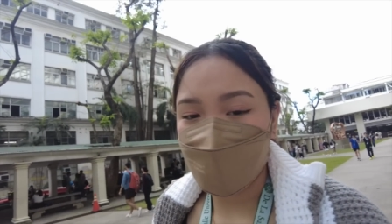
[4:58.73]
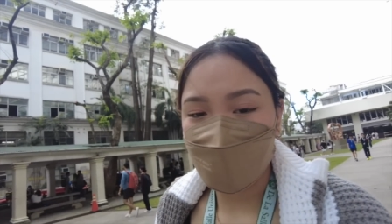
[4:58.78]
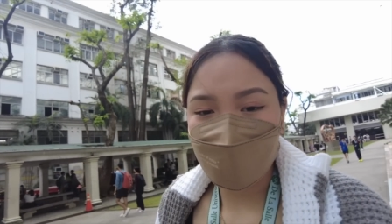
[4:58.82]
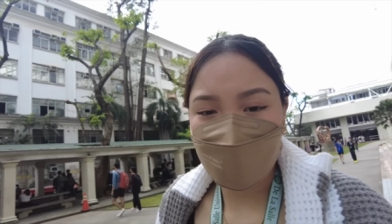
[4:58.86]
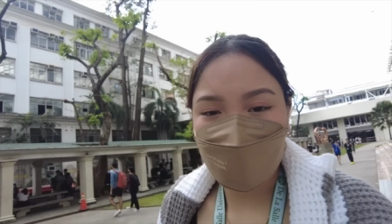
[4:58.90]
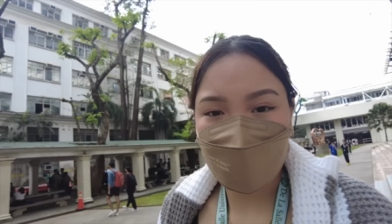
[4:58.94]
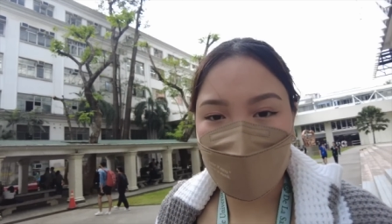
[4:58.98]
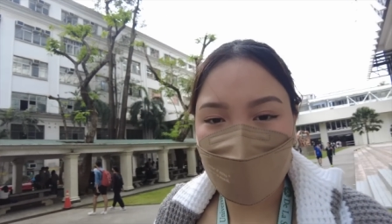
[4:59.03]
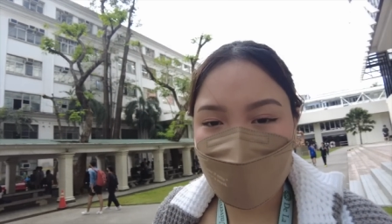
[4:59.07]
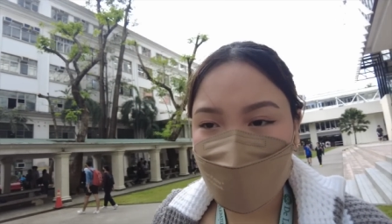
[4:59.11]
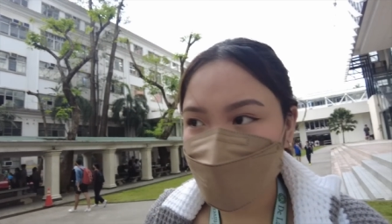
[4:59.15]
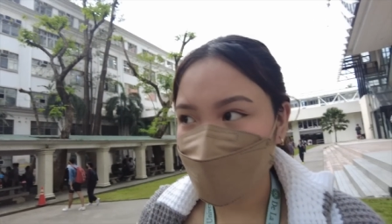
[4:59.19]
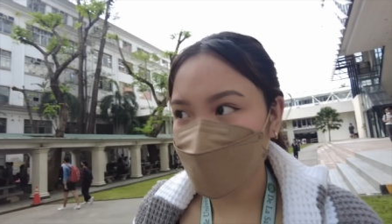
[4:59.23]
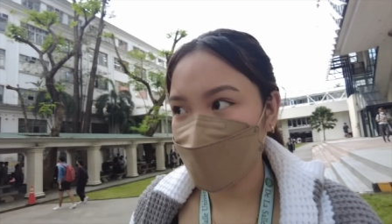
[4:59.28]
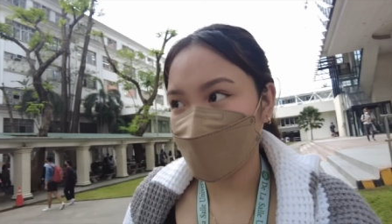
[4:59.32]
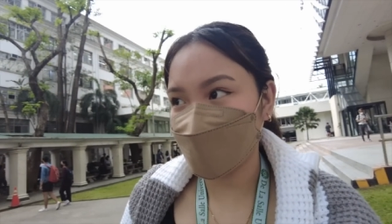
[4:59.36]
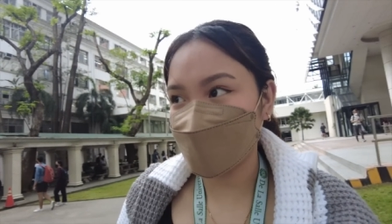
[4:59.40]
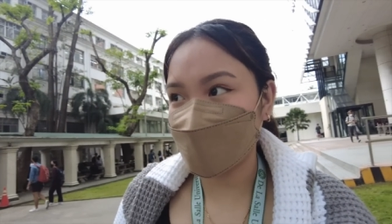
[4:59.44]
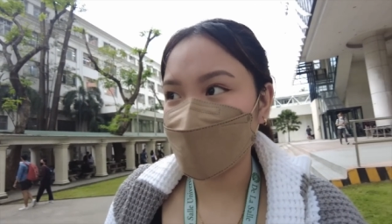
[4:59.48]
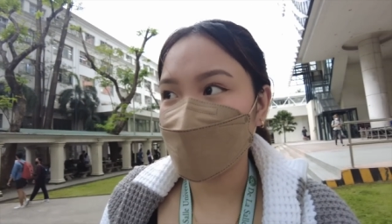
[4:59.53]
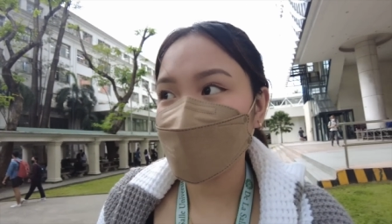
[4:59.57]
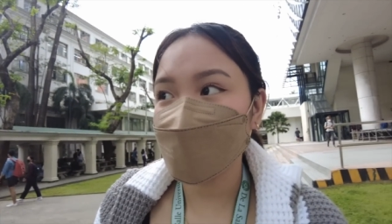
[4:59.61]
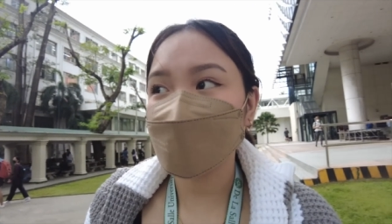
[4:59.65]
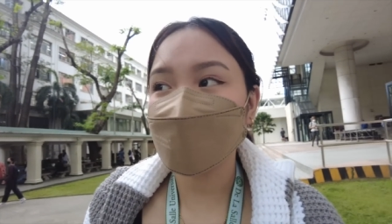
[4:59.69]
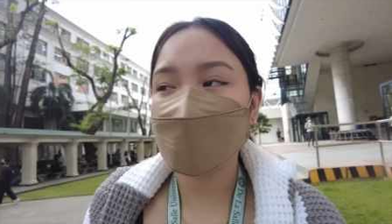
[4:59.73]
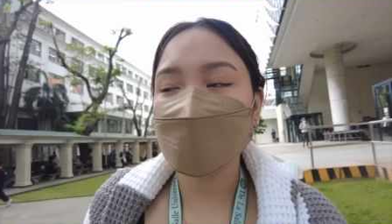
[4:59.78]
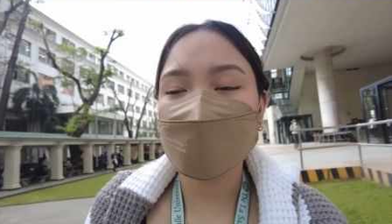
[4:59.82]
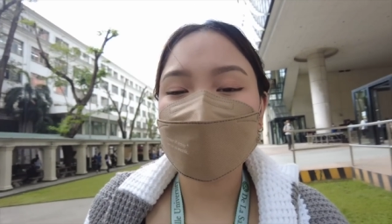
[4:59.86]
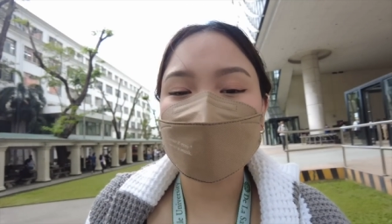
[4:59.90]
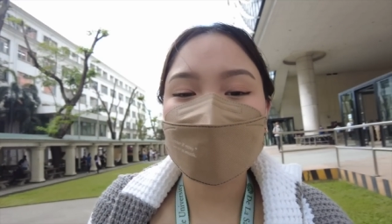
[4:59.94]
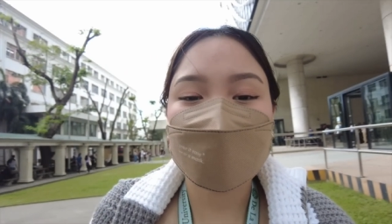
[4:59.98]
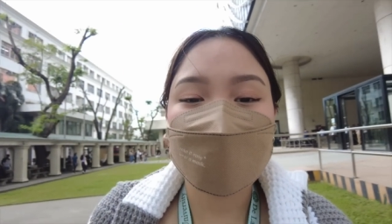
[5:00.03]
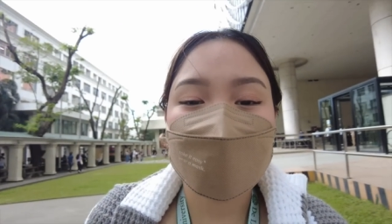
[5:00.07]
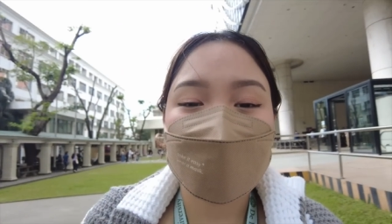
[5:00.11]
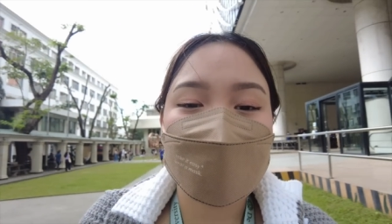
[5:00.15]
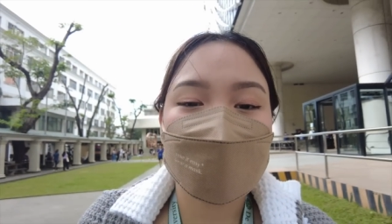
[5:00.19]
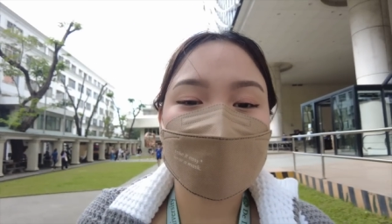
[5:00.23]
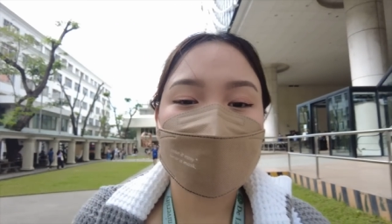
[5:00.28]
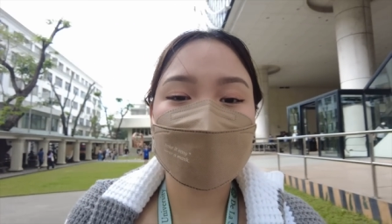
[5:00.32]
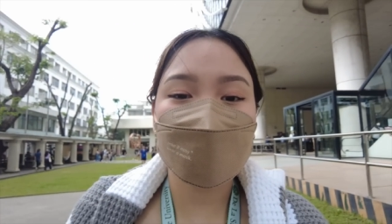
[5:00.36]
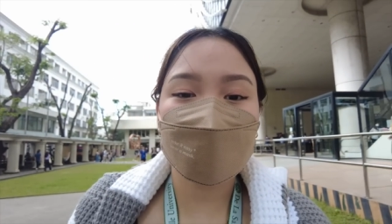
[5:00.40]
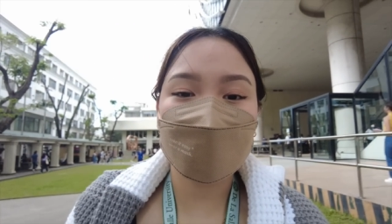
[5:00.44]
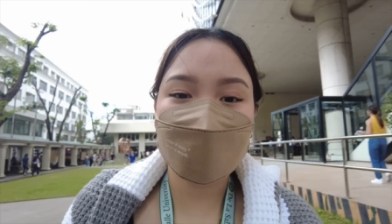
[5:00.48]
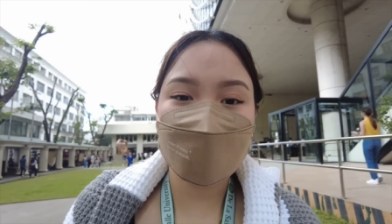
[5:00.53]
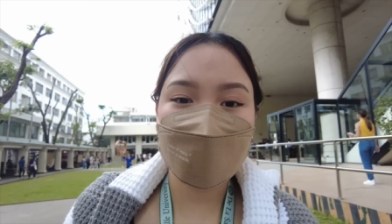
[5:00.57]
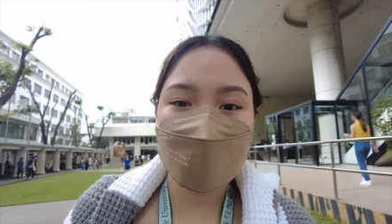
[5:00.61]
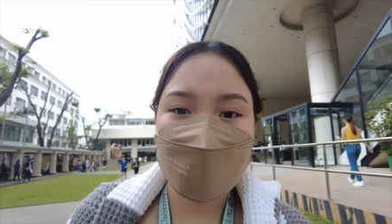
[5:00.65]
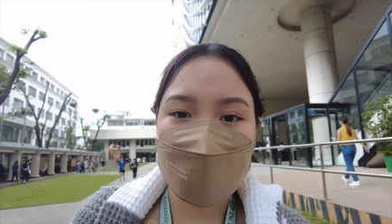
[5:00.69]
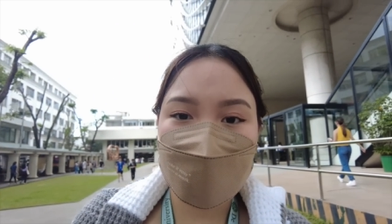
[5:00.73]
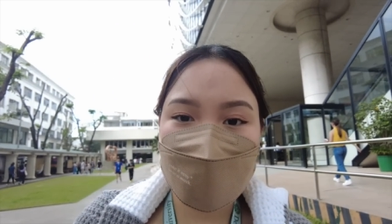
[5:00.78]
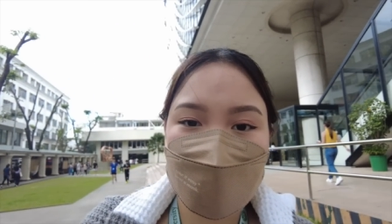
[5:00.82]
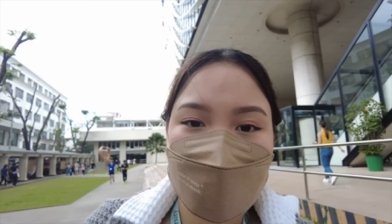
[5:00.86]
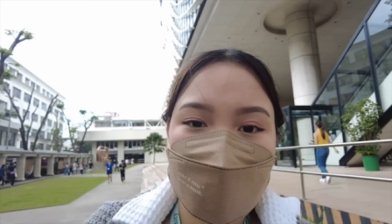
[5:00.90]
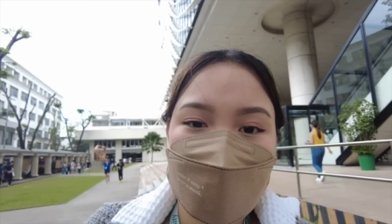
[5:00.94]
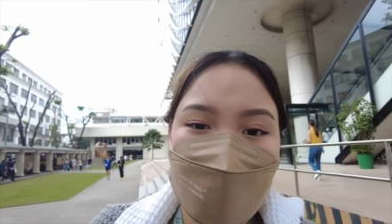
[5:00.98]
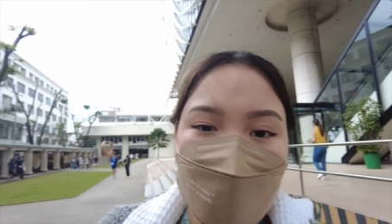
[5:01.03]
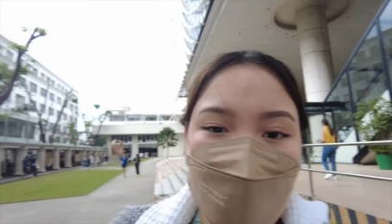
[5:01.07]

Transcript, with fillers: the Power Mac Center because I really want to get an